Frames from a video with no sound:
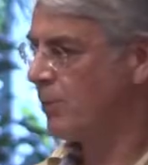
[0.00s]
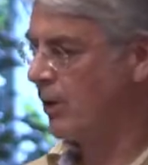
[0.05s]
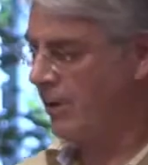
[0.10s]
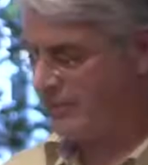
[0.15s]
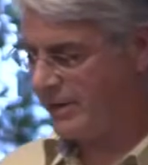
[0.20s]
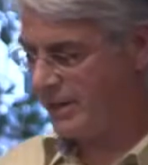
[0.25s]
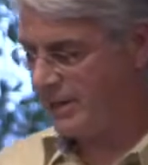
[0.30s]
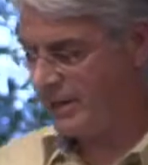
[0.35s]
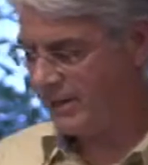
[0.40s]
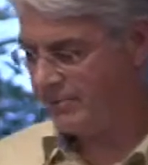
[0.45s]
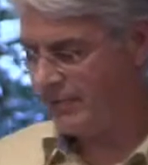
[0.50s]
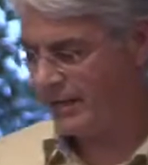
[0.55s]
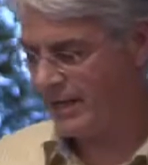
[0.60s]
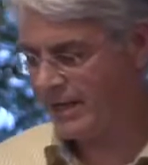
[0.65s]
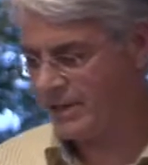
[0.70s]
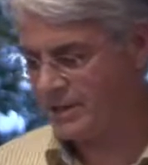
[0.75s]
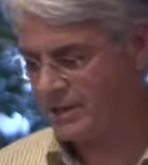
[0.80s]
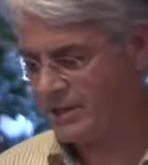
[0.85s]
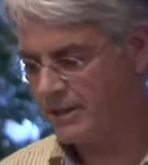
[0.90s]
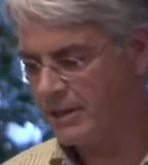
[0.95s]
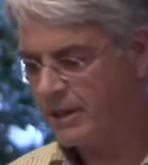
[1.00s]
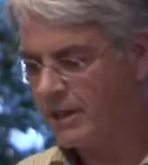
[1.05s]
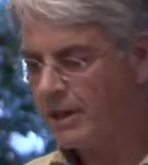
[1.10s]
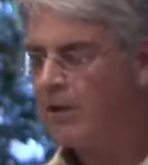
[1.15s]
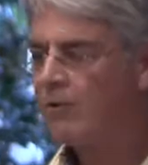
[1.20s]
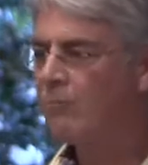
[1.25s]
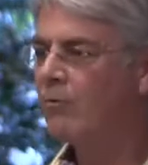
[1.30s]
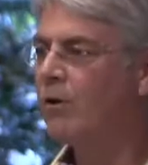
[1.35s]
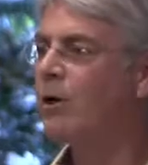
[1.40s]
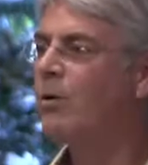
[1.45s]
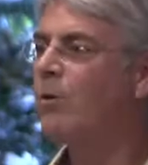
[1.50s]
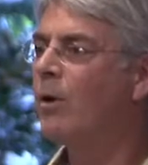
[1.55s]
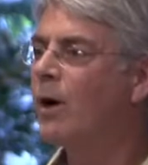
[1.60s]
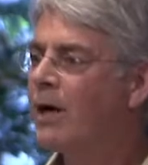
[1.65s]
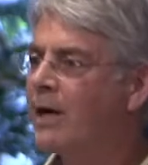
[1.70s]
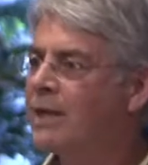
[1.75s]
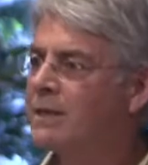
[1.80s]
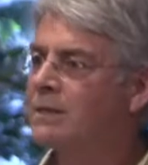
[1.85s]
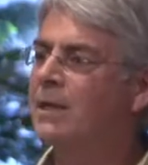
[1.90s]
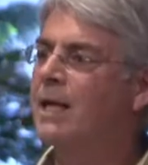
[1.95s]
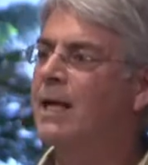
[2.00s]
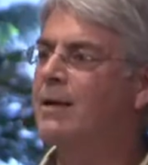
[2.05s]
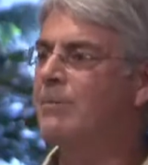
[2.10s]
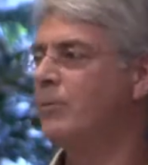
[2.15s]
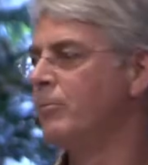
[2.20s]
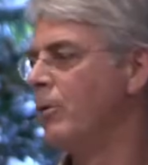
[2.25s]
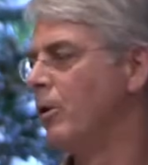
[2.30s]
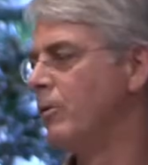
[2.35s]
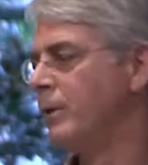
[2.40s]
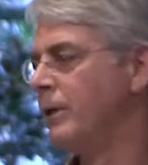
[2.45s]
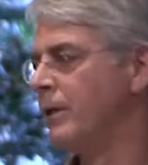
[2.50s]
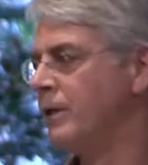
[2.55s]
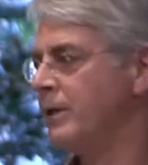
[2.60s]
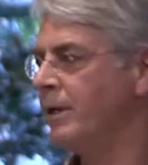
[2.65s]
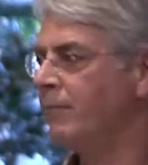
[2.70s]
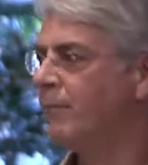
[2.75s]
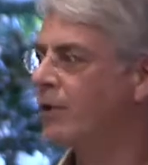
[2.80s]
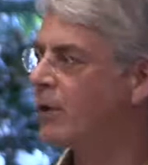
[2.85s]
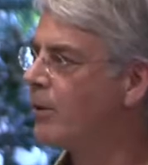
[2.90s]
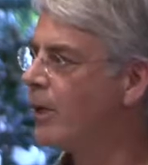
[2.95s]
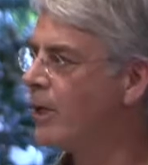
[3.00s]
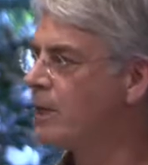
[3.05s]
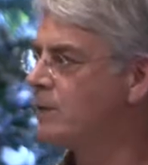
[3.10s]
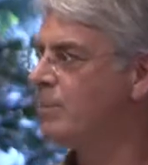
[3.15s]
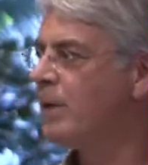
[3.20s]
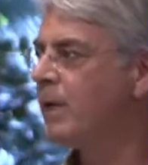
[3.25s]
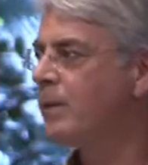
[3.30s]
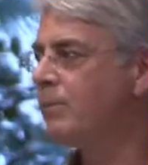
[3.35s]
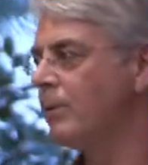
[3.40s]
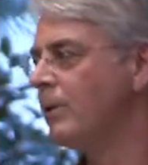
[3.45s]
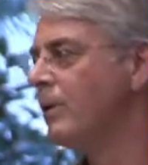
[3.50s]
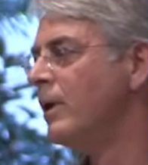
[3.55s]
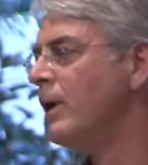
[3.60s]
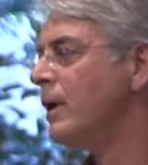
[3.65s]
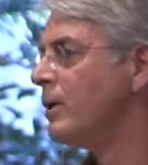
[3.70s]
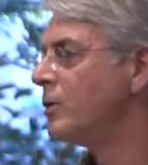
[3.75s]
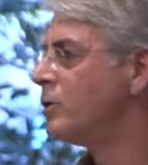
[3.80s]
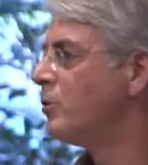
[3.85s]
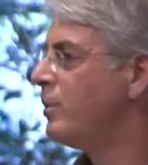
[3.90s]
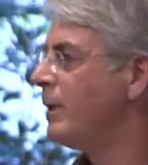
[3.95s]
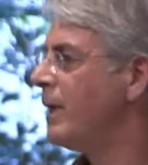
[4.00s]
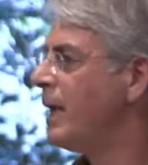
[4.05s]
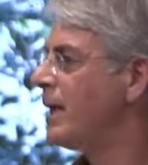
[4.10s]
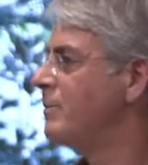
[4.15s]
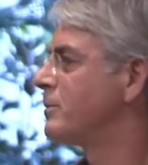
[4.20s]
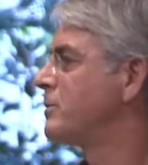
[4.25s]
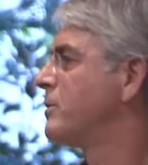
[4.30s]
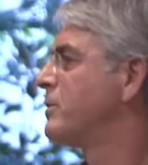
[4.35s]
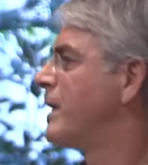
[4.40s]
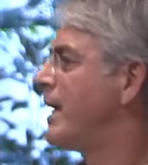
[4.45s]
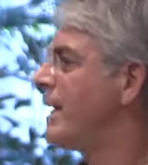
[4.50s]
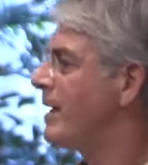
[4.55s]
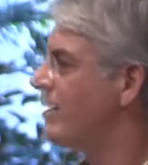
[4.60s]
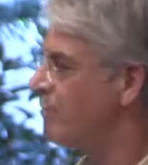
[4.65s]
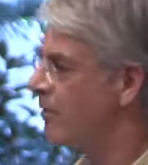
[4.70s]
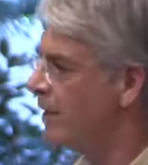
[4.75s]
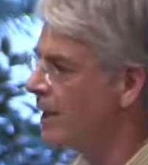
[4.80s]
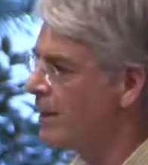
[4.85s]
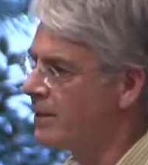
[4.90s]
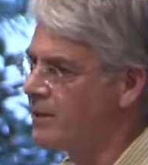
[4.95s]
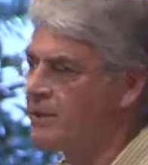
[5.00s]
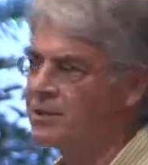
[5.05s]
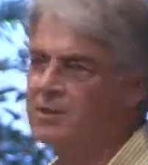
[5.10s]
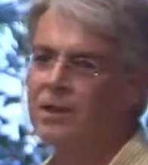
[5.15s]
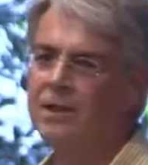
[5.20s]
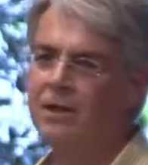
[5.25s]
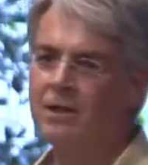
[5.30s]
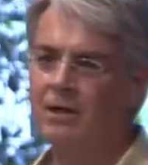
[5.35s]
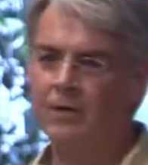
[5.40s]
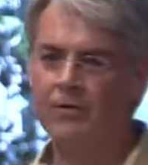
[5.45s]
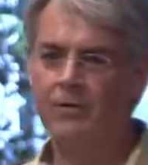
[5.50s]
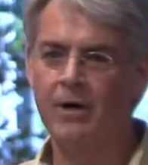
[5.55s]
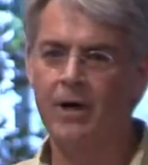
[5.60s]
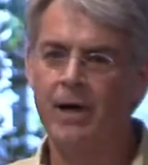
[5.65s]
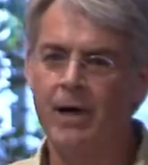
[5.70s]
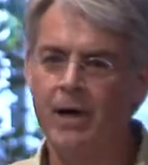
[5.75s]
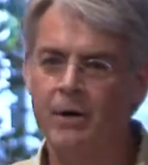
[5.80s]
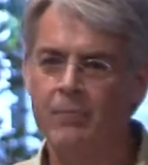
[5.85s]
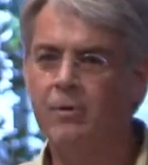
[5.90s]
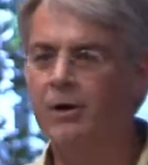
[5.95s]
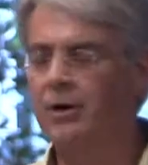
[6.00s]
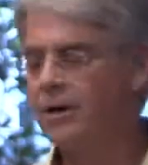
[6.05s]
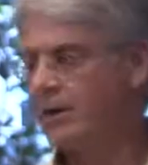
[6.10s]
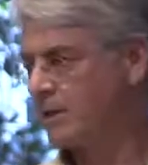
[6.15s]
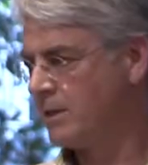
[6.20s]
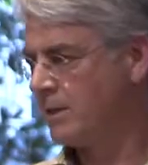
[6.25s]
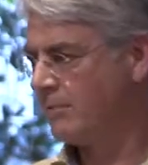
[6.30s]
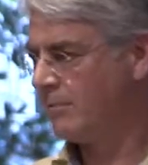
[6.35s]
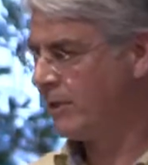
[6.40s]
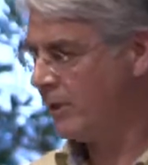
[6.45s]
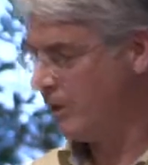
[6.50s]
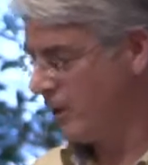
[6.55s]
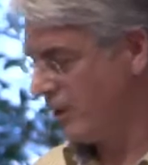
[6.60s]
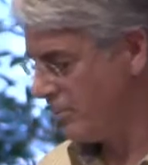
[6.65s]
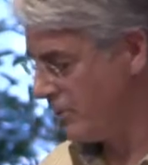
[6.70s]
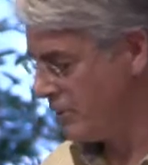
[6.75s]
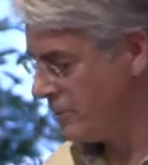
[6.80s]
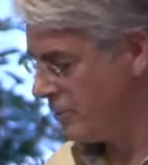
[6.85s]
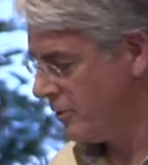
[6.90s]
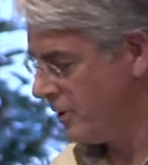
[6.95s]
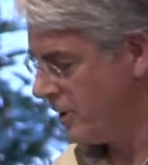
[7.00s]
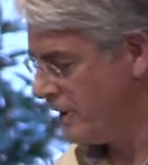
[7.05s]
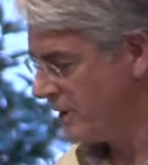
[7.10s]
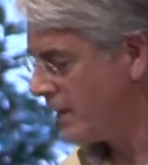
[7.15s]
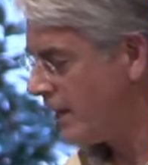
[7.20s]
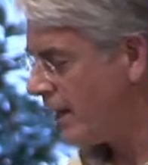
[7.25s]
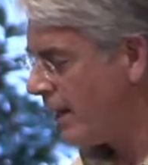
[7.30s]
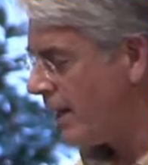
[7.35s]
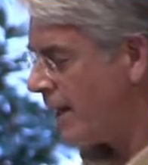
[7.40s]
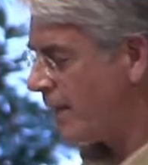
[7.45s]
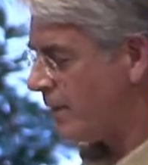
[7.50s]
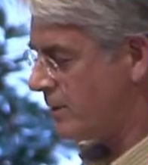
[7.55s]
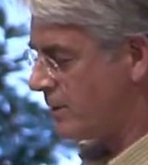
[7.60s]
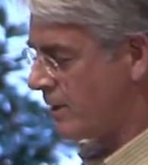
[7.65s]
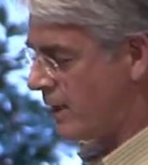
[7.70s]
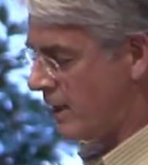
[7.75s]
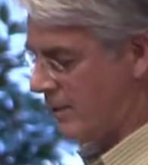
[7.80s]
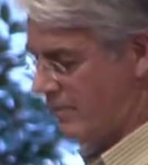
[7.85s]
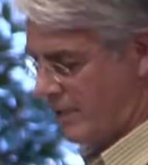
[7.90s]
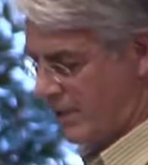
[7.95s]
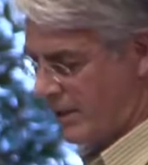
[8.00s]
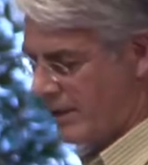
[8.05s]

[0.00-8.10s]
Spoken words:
poverty alleviation requires labour mobility, requires people to be able to take advantage of higher productivity opportunities outside of their